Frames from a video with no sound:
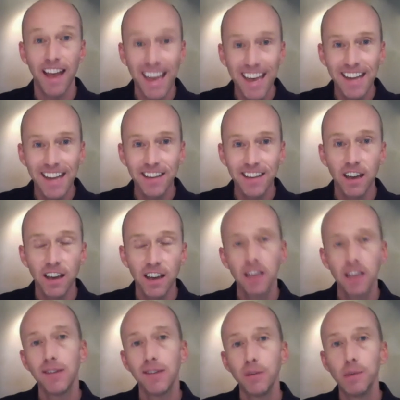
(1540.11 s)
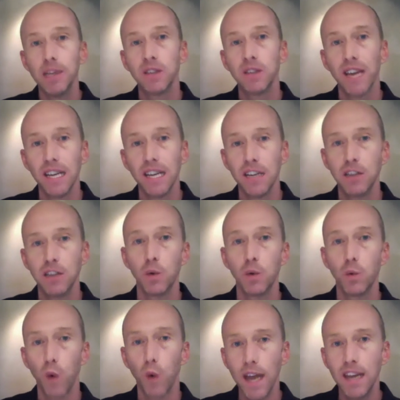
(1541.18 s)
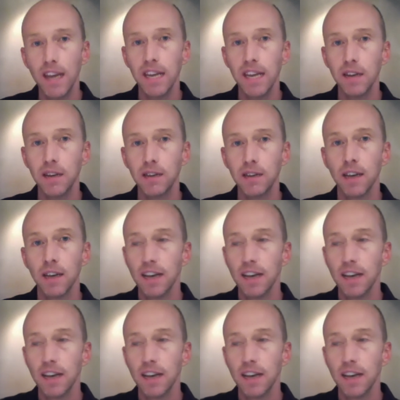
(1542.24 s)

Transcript: And it gave him insight into what needed